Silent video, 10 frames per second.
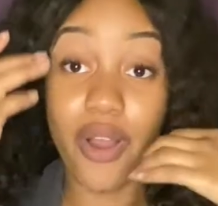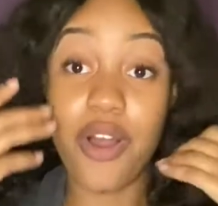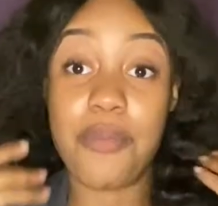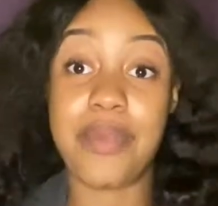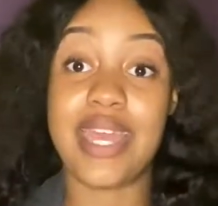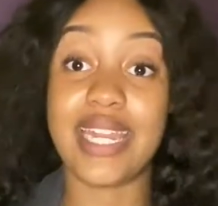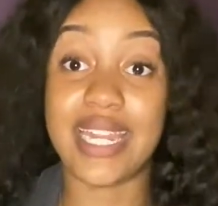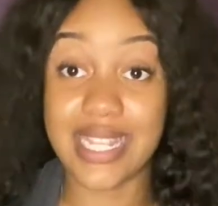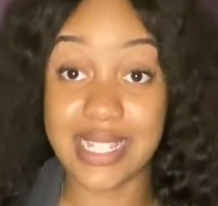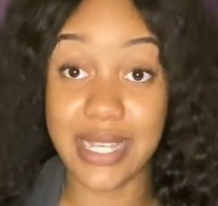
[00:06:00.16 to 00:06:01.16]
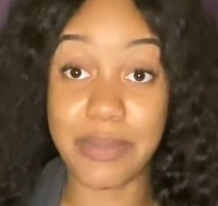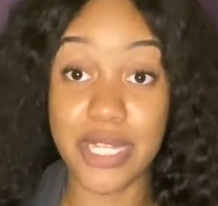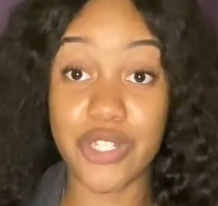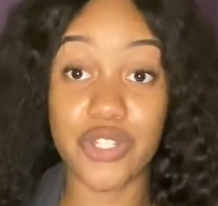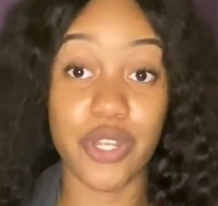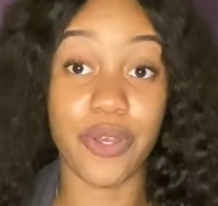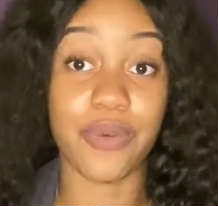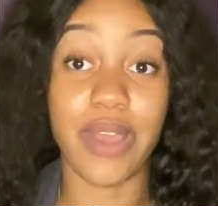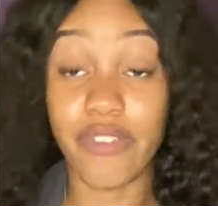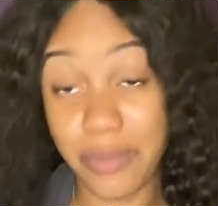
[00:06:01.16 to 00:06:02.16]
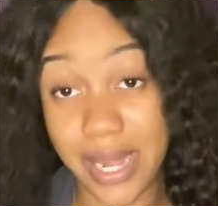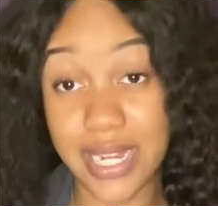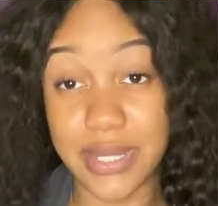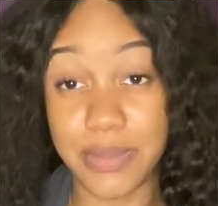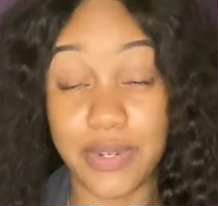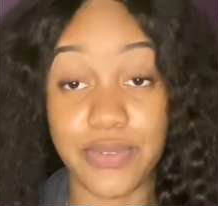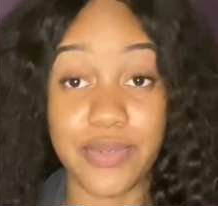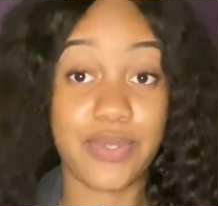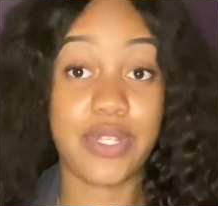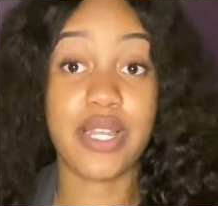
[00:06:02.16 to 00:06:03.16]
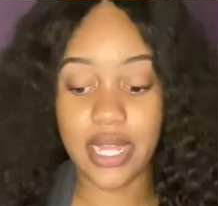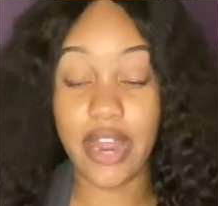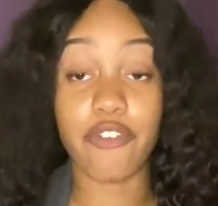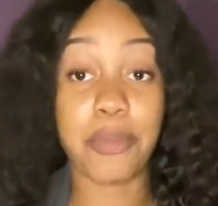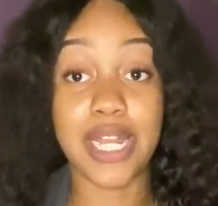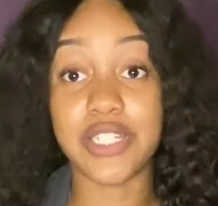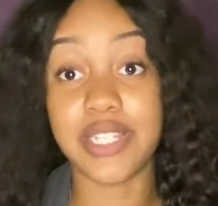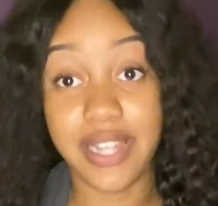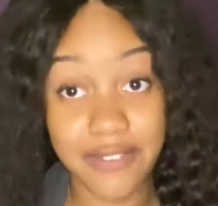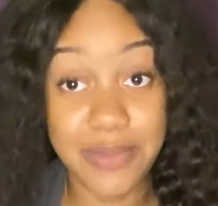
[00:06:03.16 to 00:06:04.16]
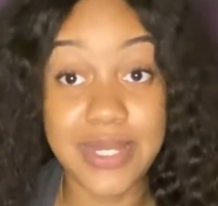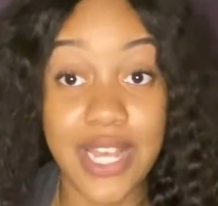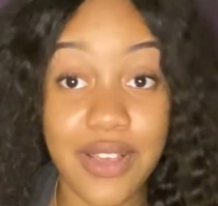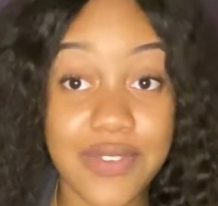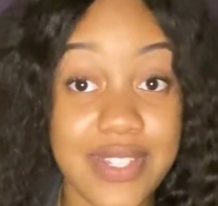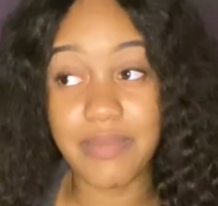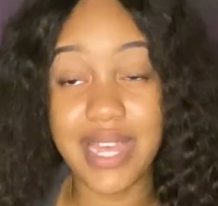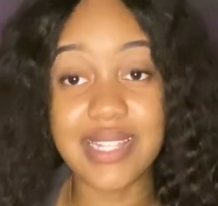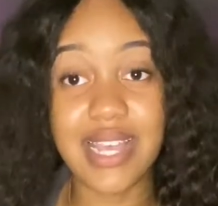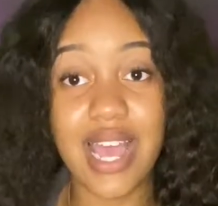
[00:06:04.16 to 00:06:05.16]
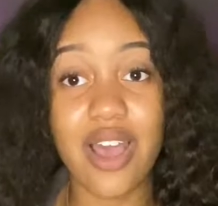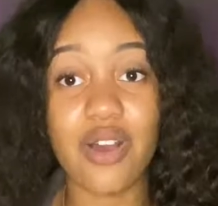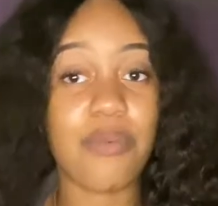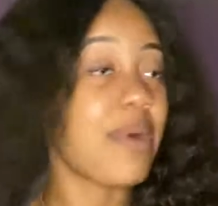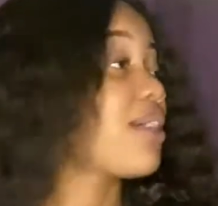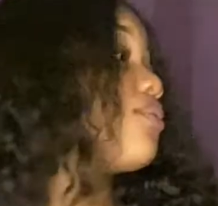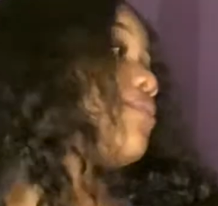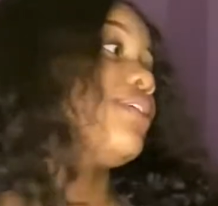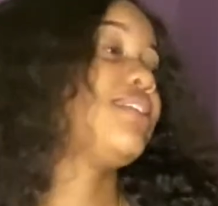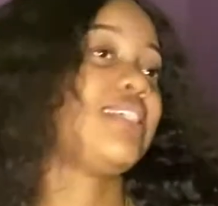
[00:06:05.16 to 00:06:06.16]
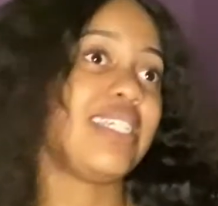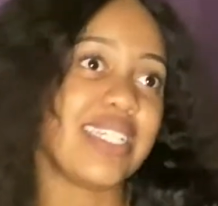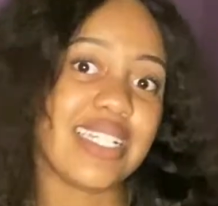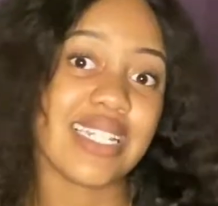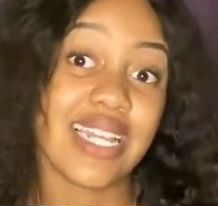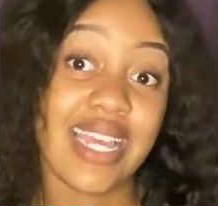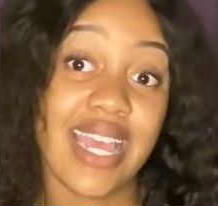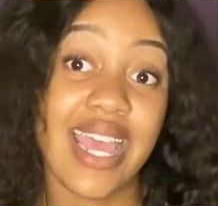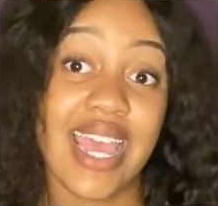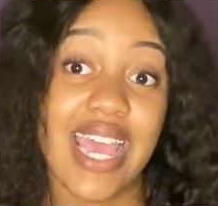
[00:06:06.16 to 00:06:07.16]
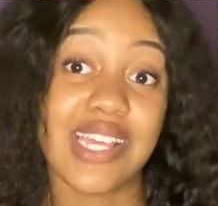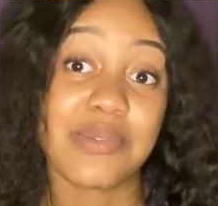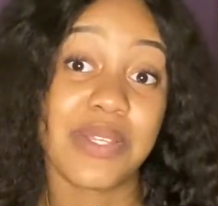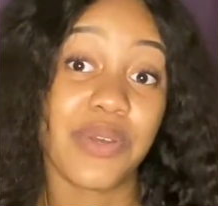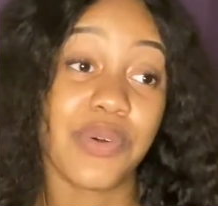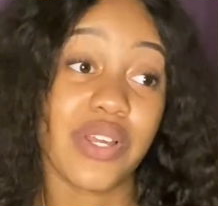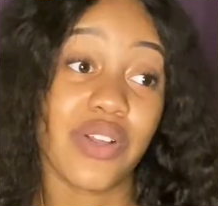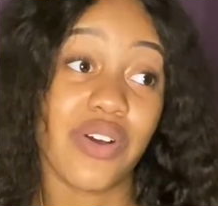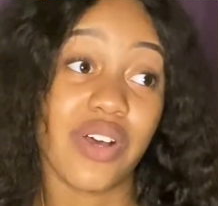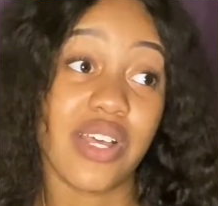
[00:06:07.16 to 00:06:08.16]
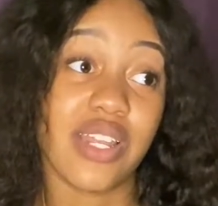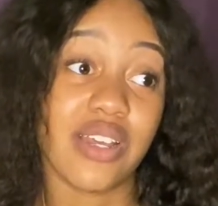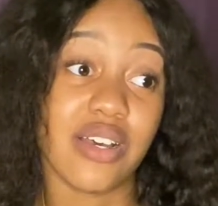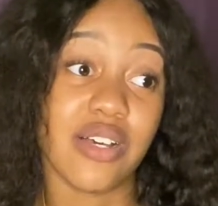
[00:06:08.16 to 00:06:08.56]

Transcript: all made in his image, so everybody is beautiful and everybody should love themselves. And that's how my quarantine has been going on.